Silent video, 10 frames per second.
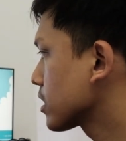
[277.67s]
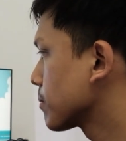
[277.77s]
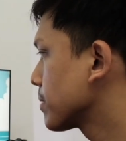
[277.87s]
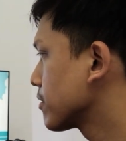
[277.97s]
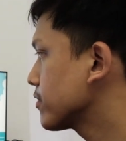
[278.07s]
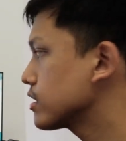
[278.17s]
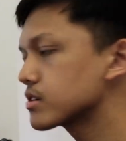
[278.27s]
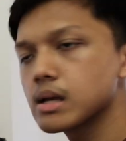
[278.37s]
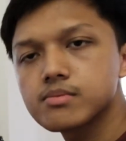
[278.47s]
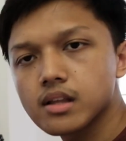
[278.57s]
I can play
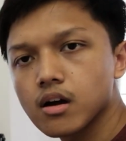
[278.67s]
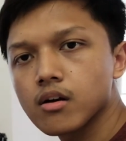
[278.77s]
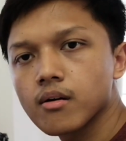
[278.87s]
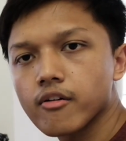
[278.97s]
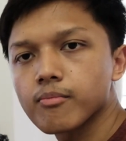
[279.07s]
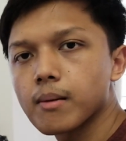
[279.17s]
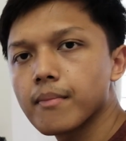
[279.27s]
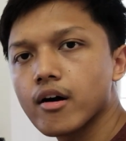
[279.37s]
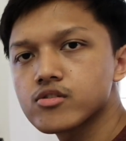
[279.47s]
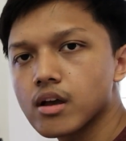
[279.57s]
video games now, I have my
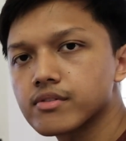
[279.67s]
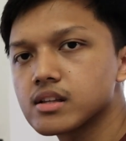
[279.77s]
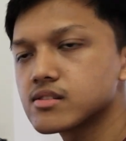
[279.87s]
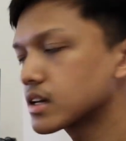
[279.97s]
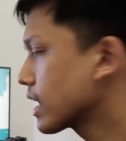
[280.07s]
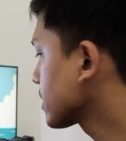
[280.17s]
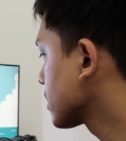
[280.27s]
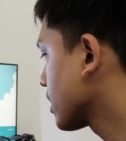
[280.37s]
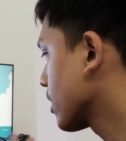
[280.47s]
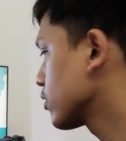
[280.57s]
mouse, everything's
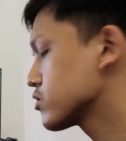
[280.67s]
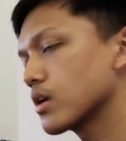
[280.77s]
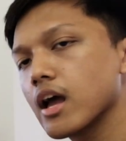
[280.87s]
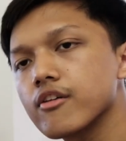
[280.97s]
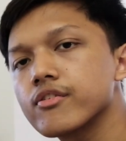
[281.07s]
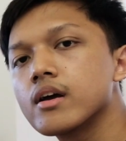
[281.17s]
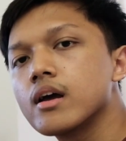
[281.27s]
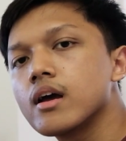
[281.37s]
connected, and I also have